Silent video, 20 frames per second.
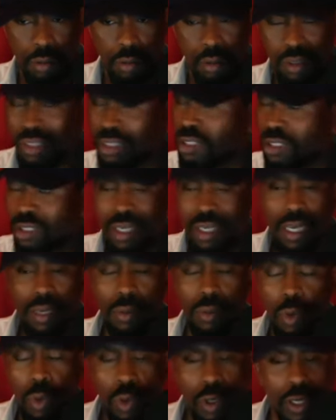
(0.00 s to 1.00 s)
This is the
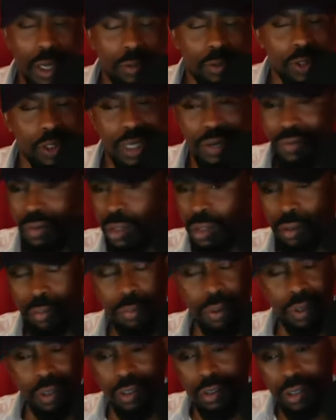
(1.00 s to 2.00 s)
same order that was given in the
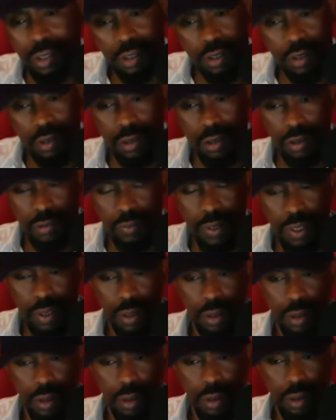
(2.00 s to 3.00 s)
book of Genesis, man.
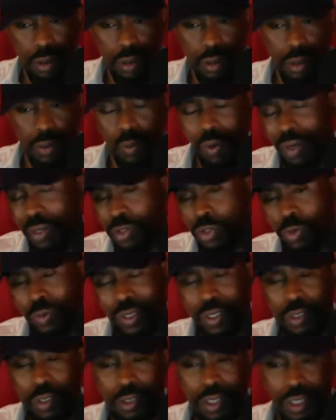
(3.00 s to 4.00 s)
1 and
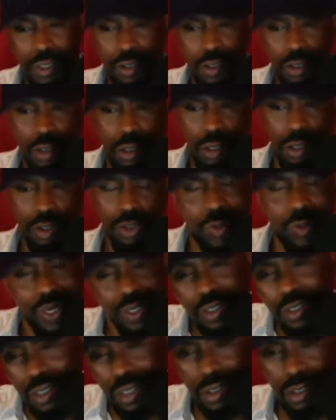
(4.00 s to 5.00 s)
26. 3 and
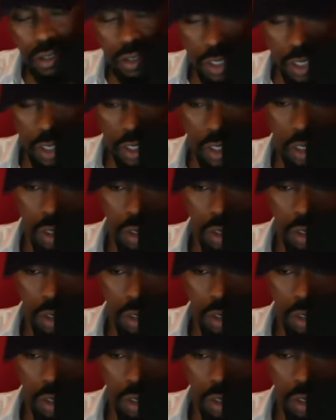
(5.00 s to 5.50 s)
16.